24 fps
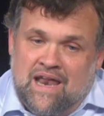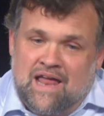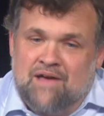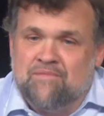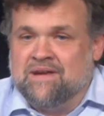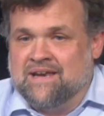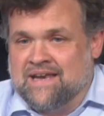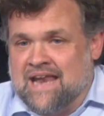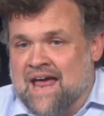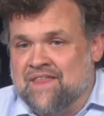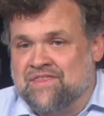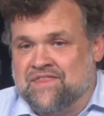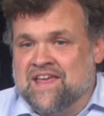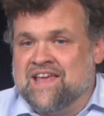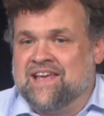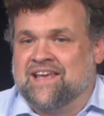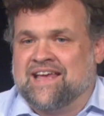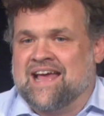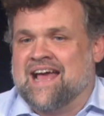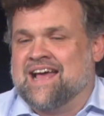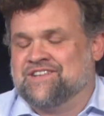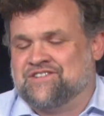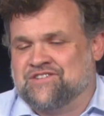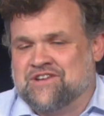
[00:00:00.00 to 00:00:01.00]
I mean, I think
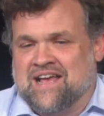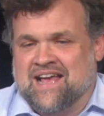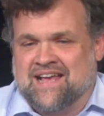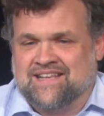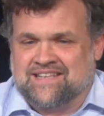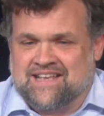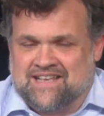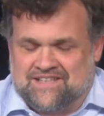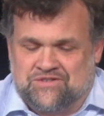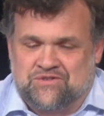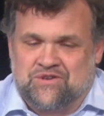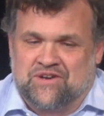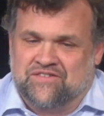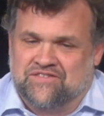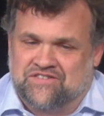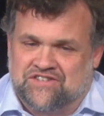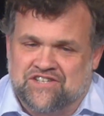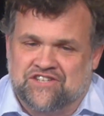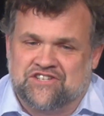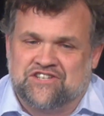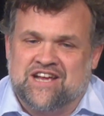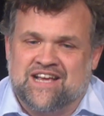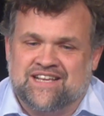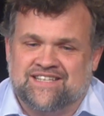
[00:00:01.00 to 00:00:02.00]
as I sort of
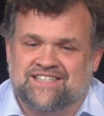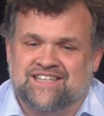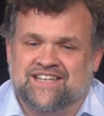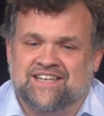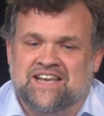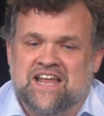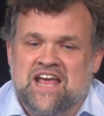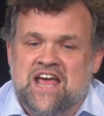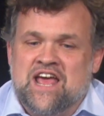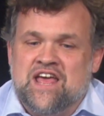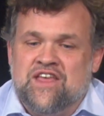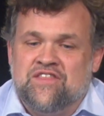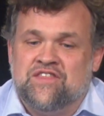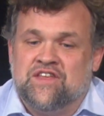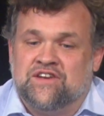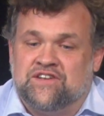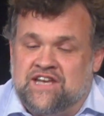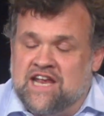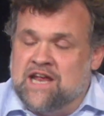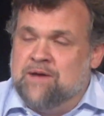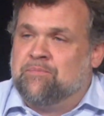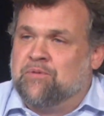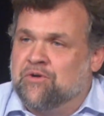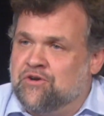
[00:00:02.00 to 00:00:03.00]
suggested, the
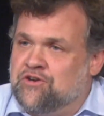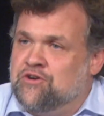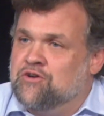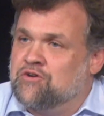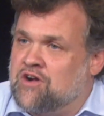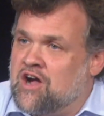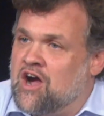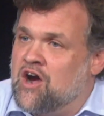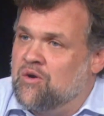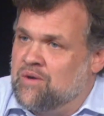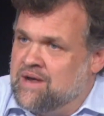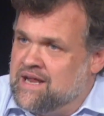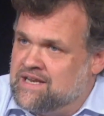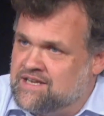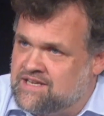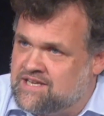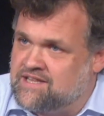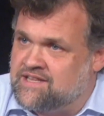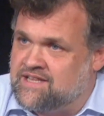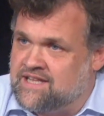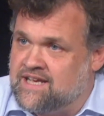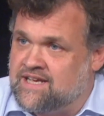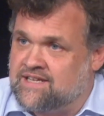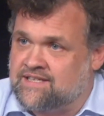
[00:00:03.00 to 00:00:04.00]
deeper you go into
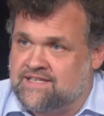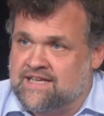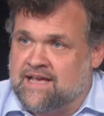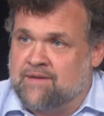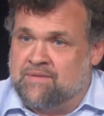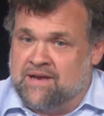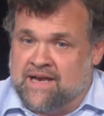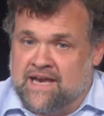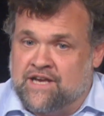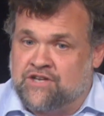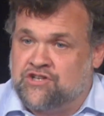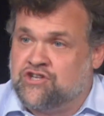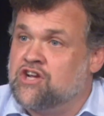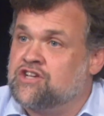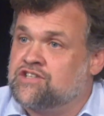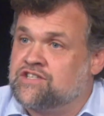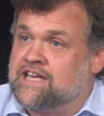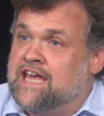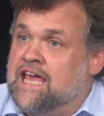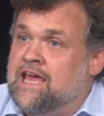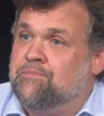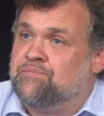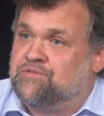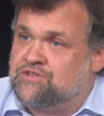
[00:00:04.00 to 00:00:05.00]
this, I mean, it just
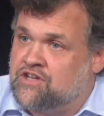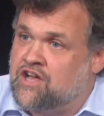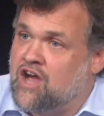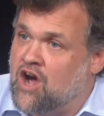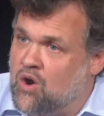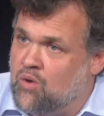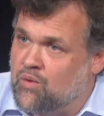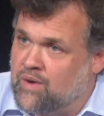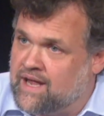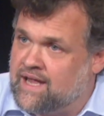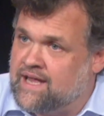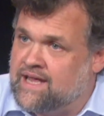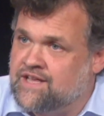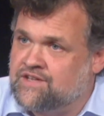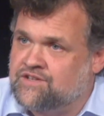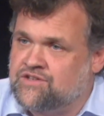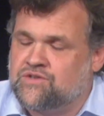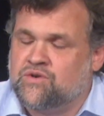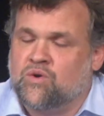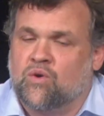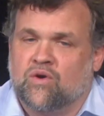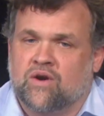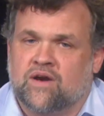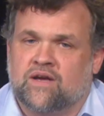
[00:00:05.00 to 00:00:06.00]
keeps going
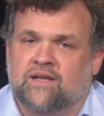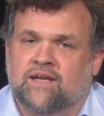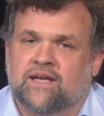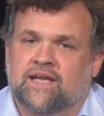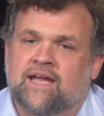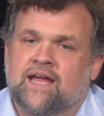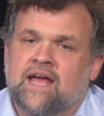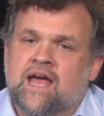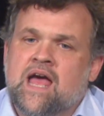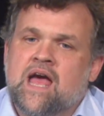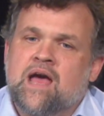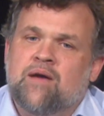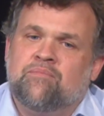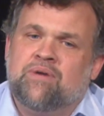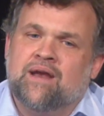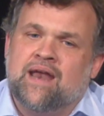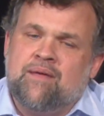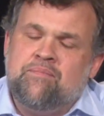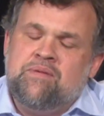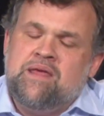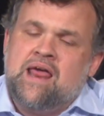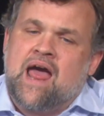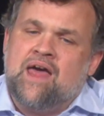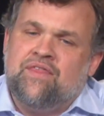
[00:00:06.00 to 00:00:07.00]
historically. But
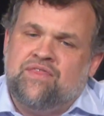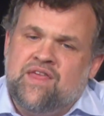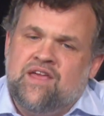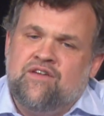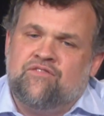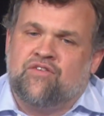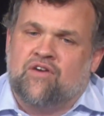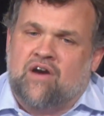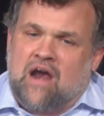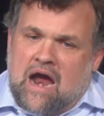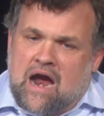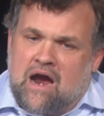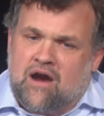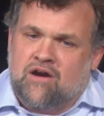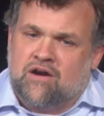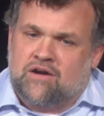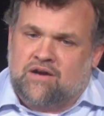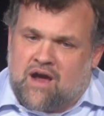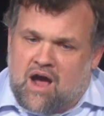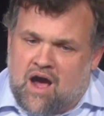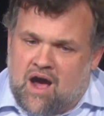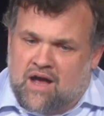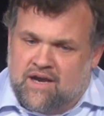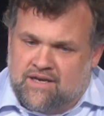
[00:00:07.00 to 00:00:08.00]
I mean, I think for our
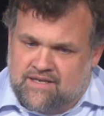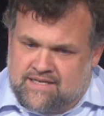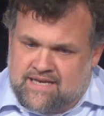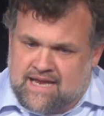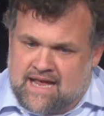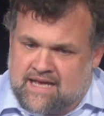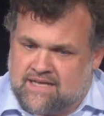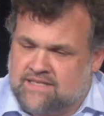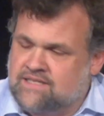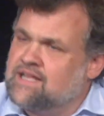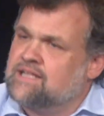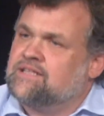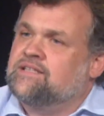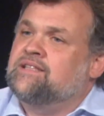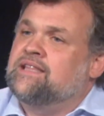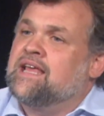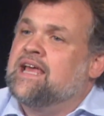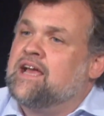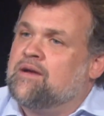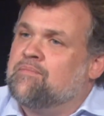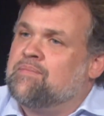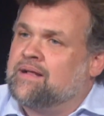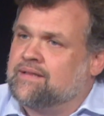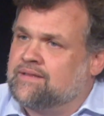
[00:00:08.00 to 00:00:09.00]
context, let's
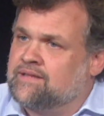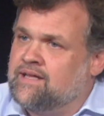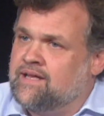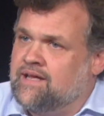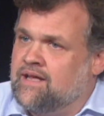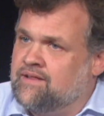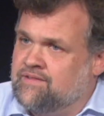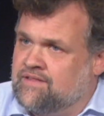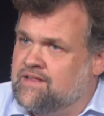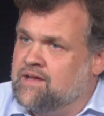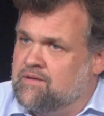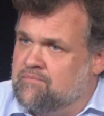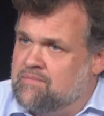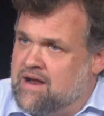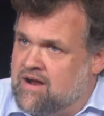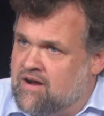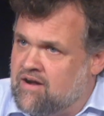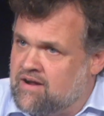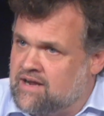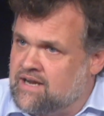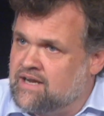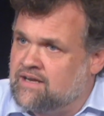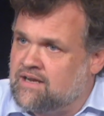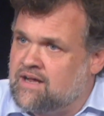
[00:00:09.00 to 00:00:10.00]
think about the
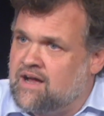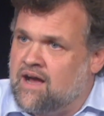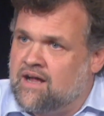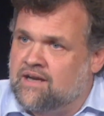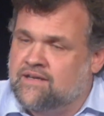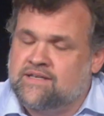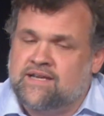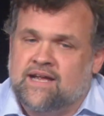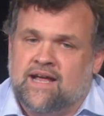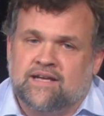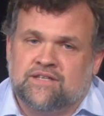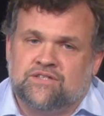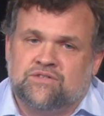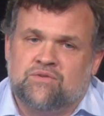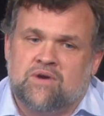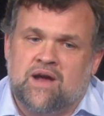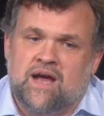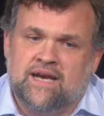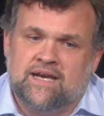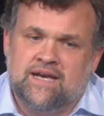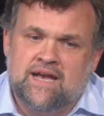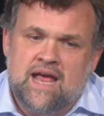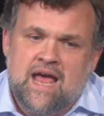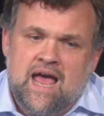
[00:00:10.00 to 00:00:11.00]
American context,
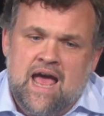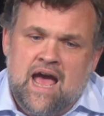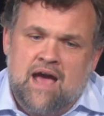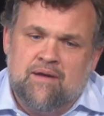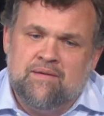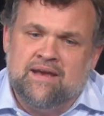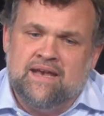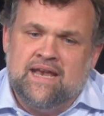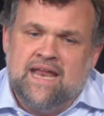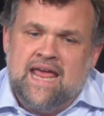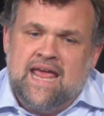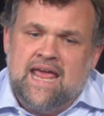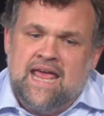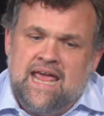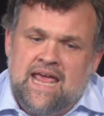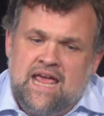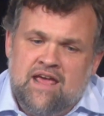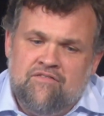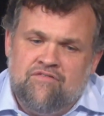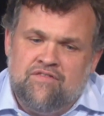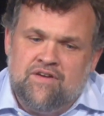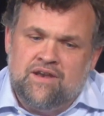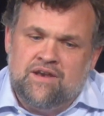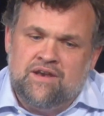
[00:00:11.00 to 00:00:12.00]
right? I mean,
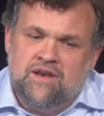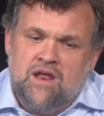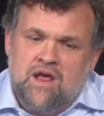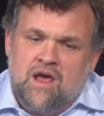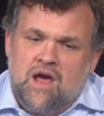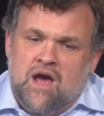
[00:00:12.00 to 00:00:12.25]
even